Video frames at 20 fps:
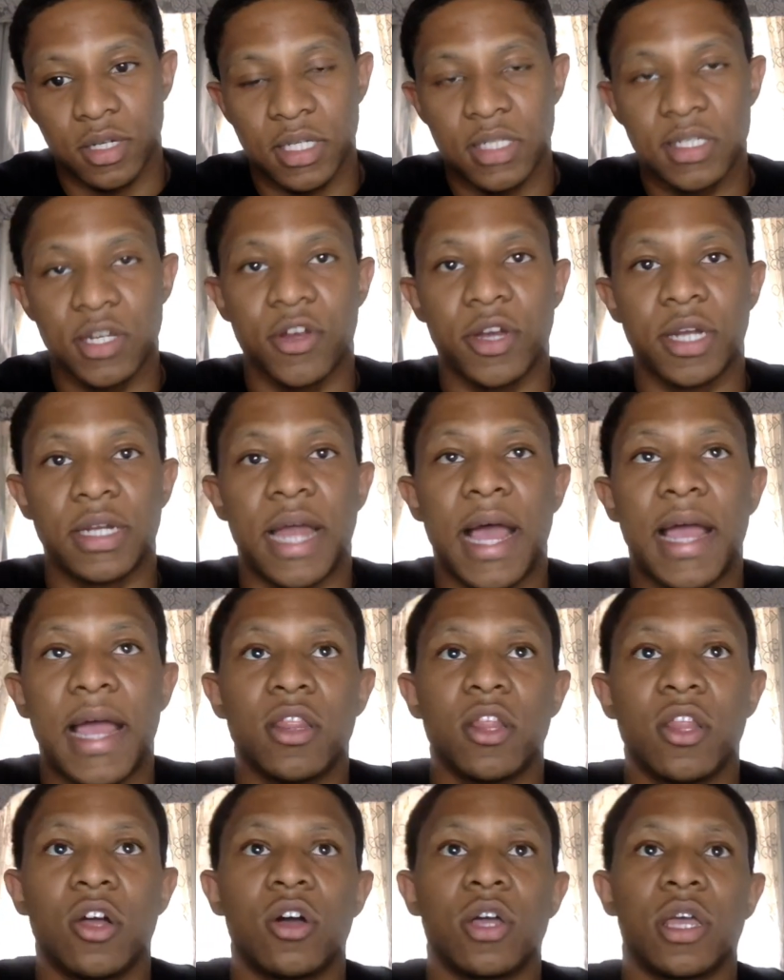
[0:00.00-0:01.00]
There's certain
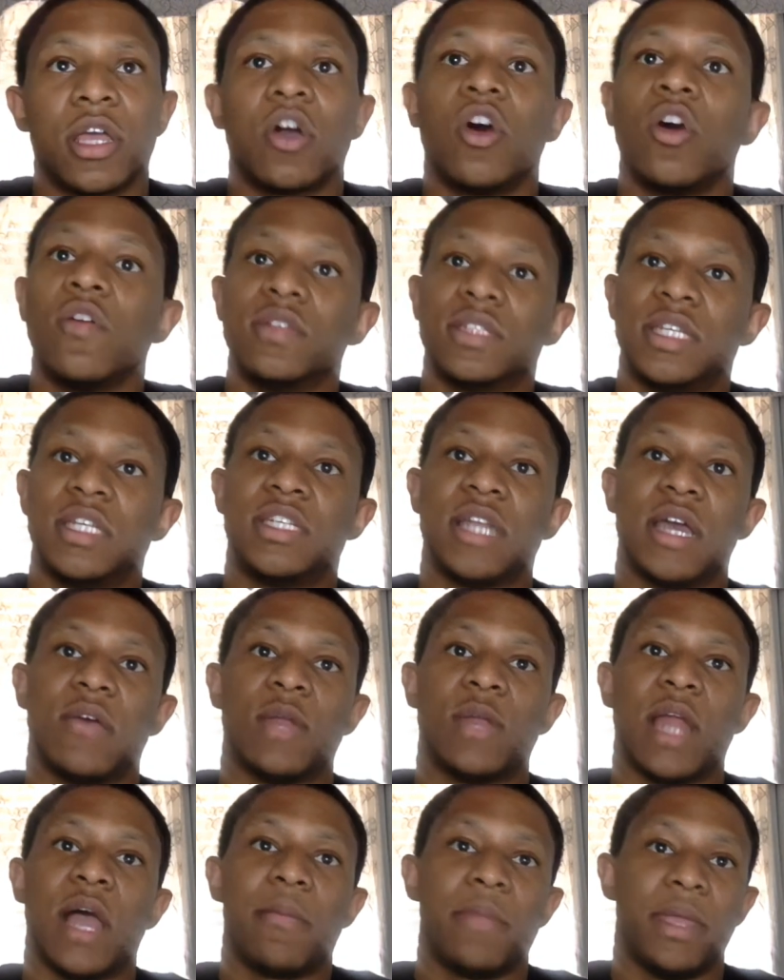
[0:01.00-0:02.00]
dialogue and conversation that
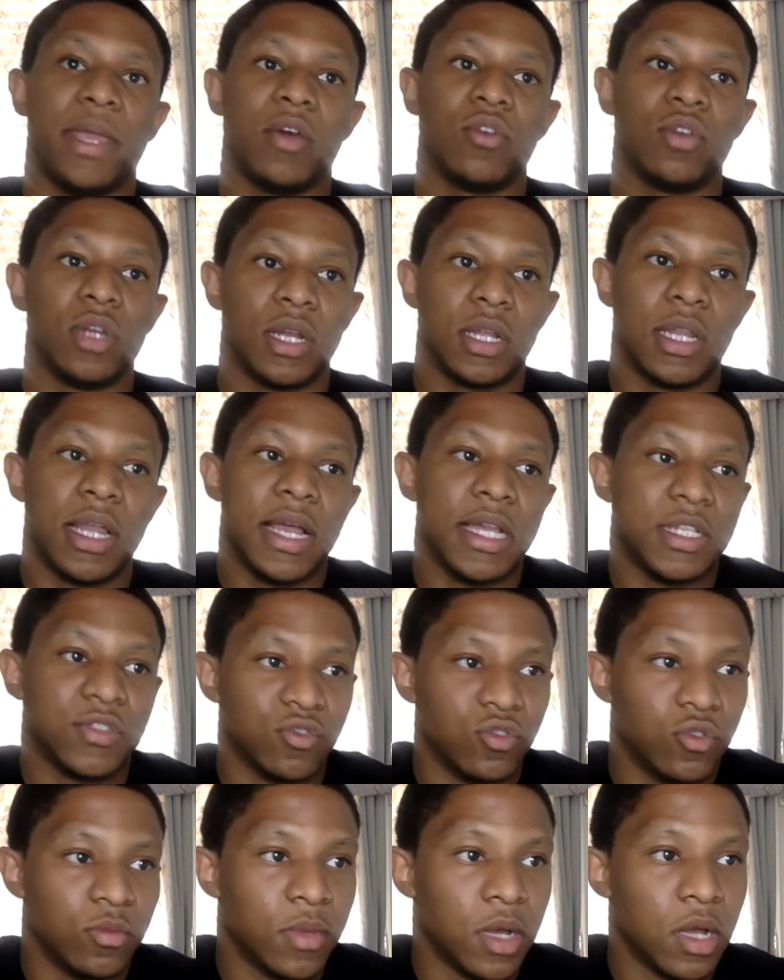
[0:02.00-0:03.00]
would not be held in the
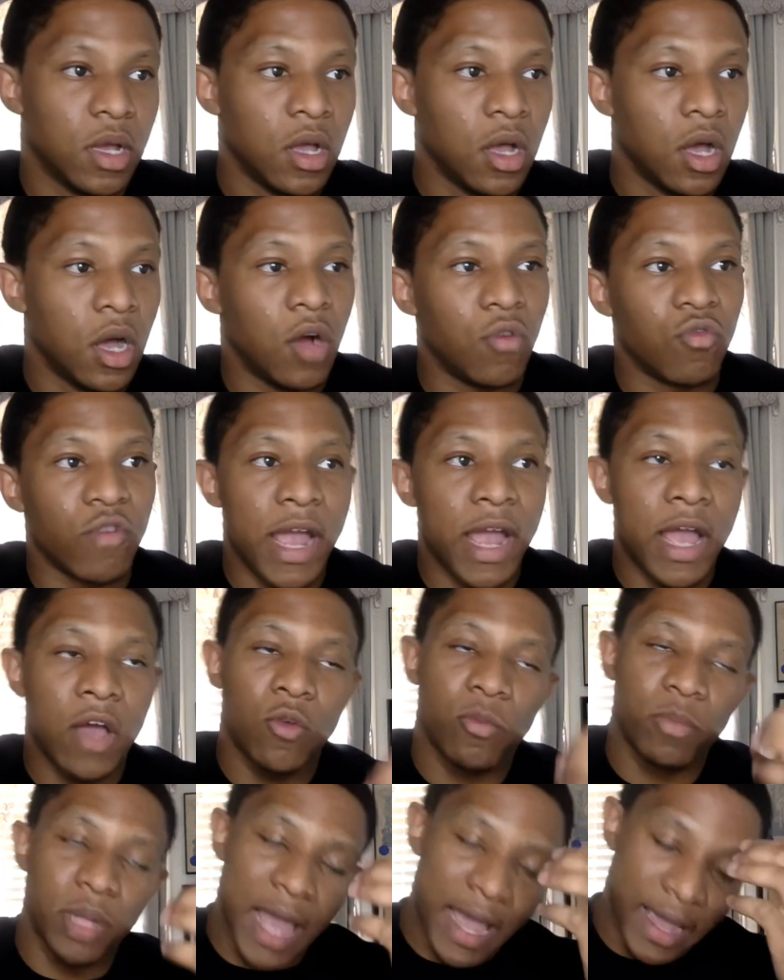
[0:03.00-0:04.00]
classroom
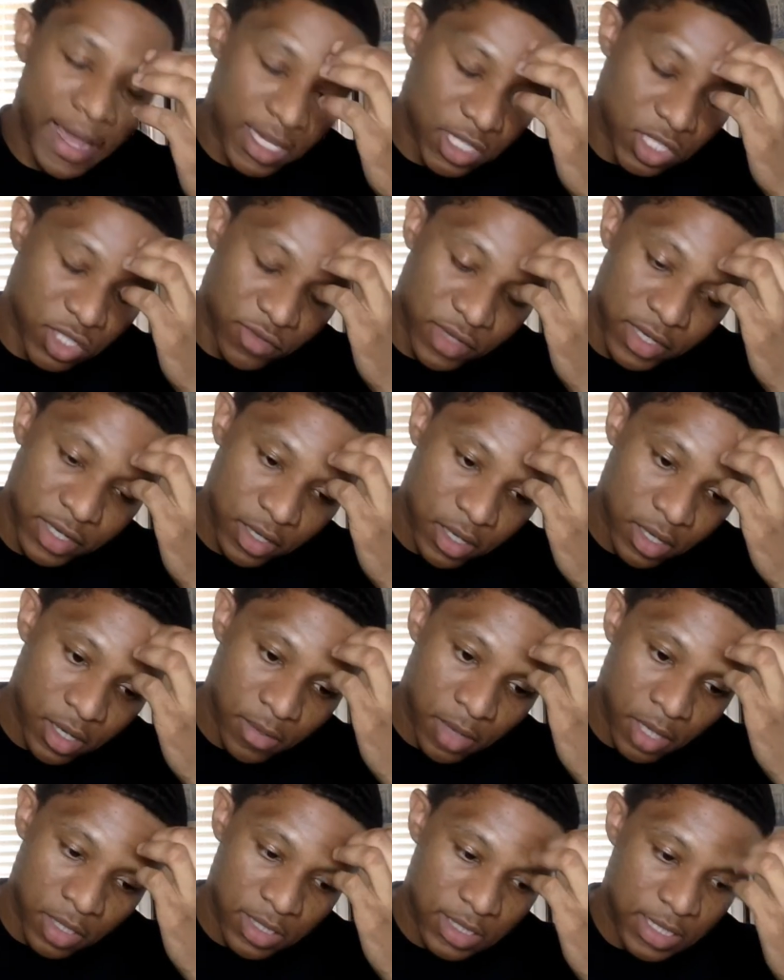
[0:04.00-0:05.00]
around Black history,
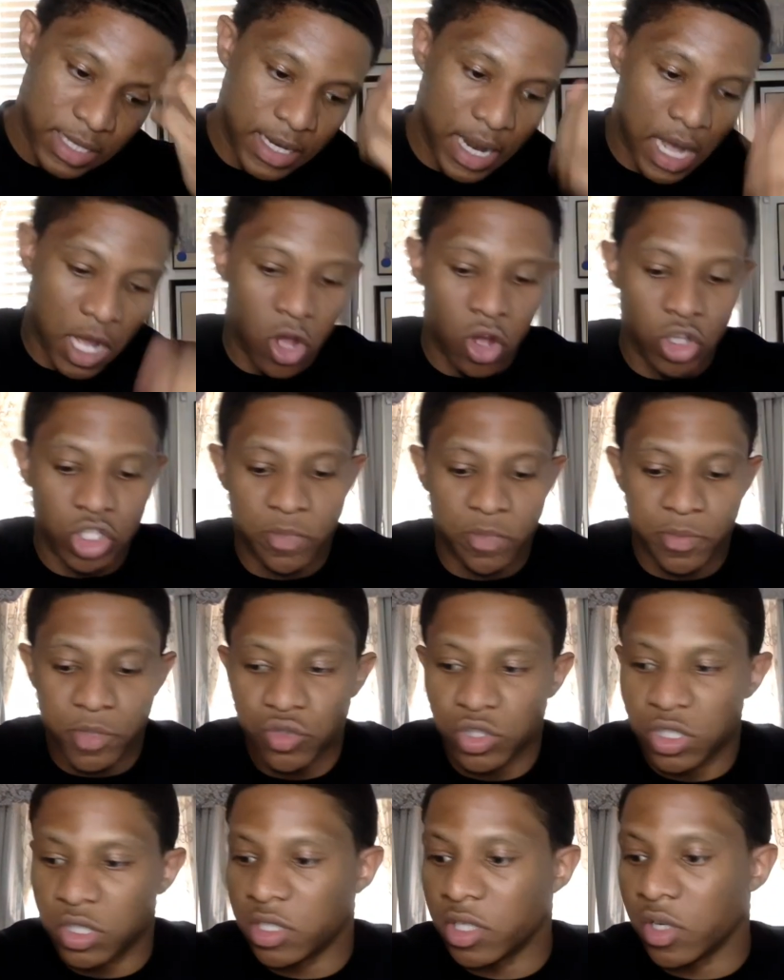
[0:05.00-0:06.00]
um, understanding our
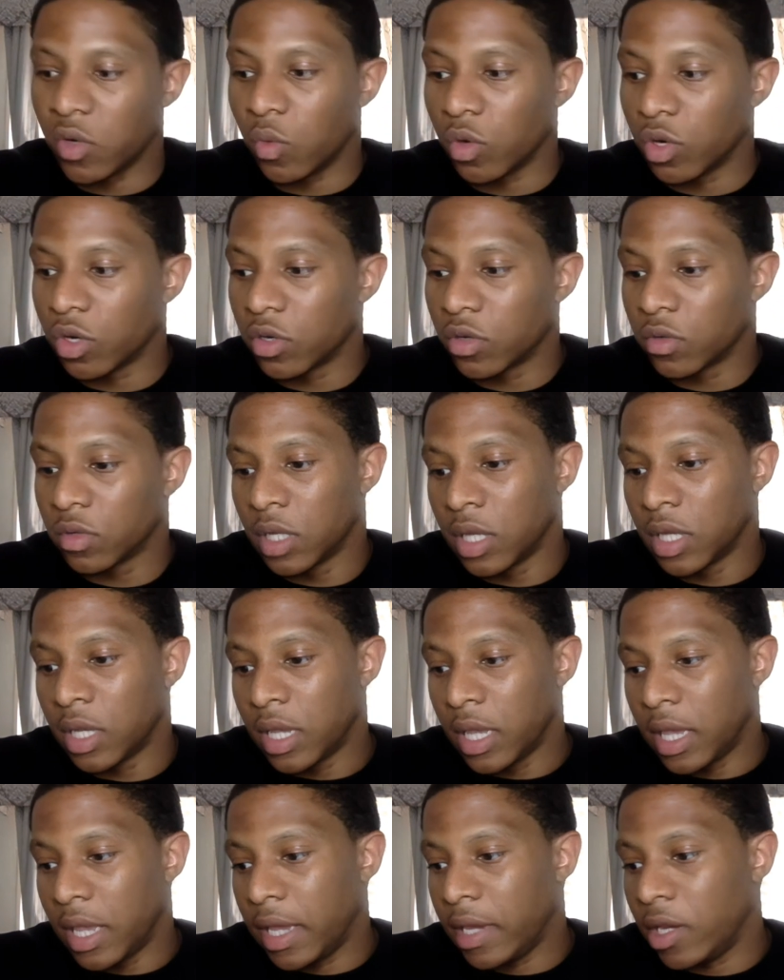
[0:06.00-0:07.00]
contribution to the world,
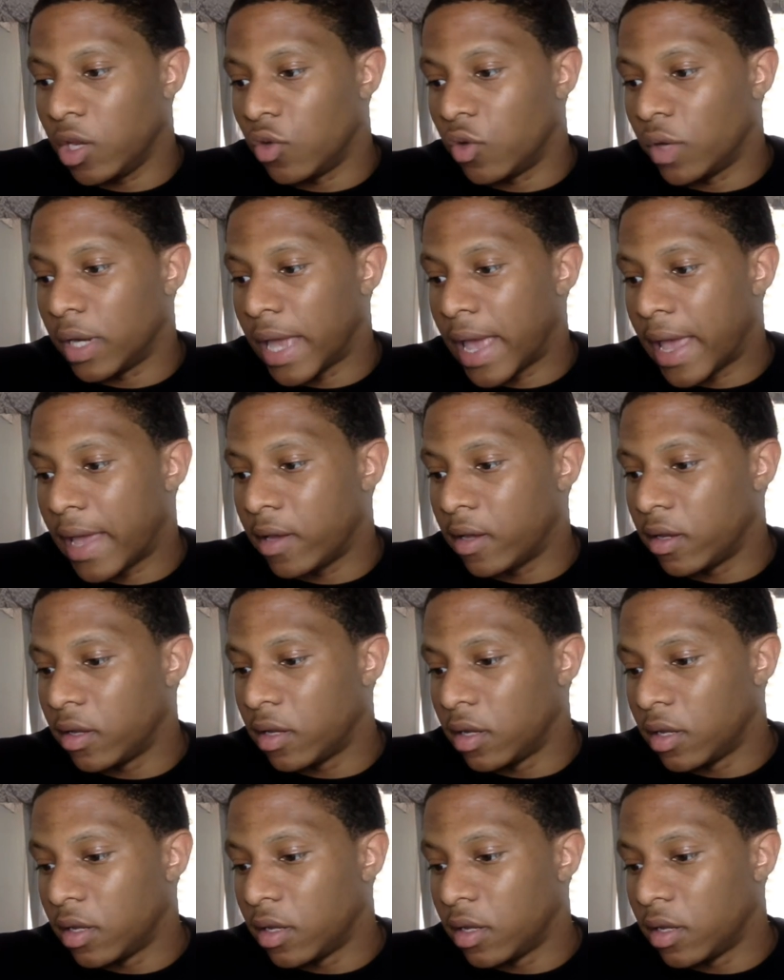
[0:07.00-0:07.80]
and knowing that